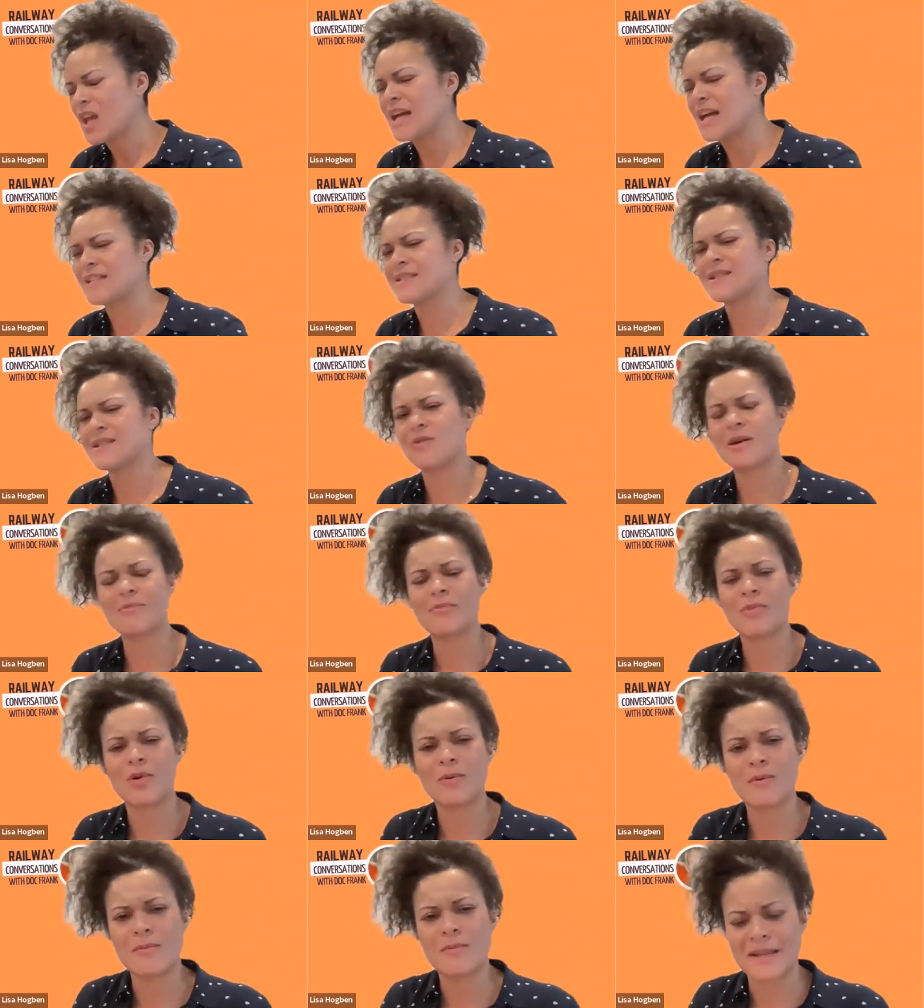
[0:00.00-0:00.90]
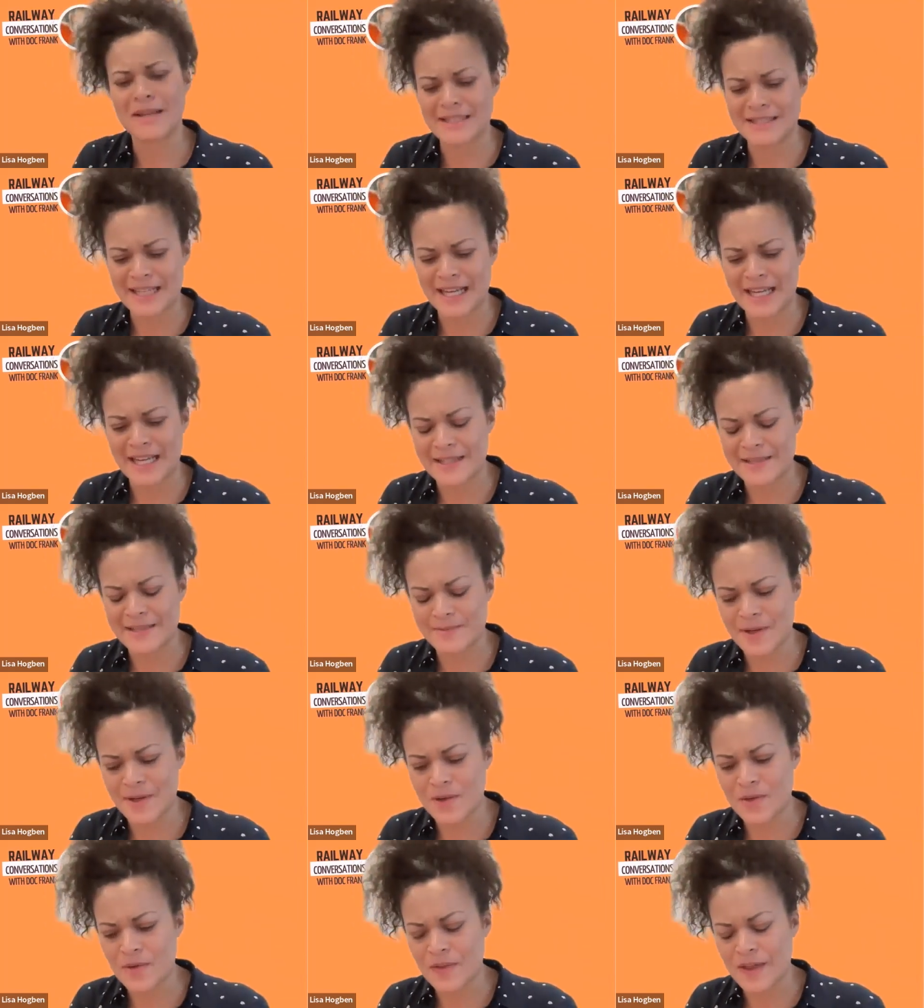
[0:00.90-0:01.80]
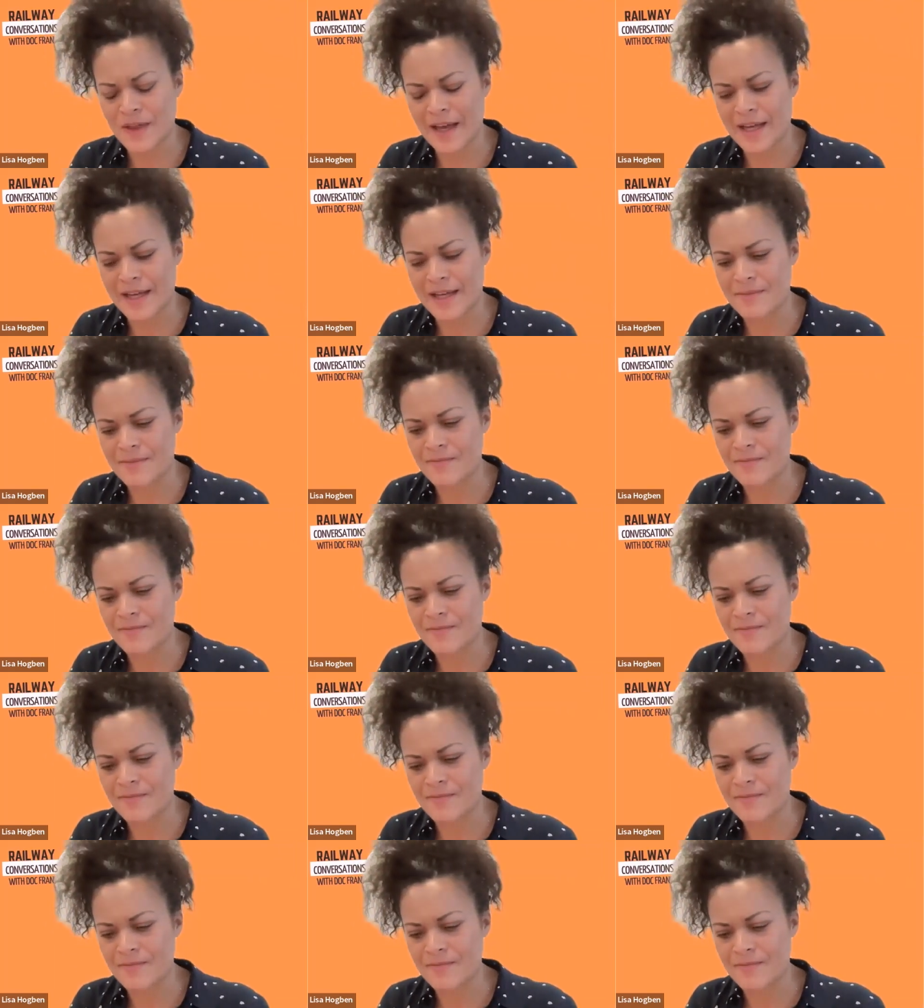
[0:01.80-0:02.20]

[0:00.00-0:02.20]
And so I'd probably say as well that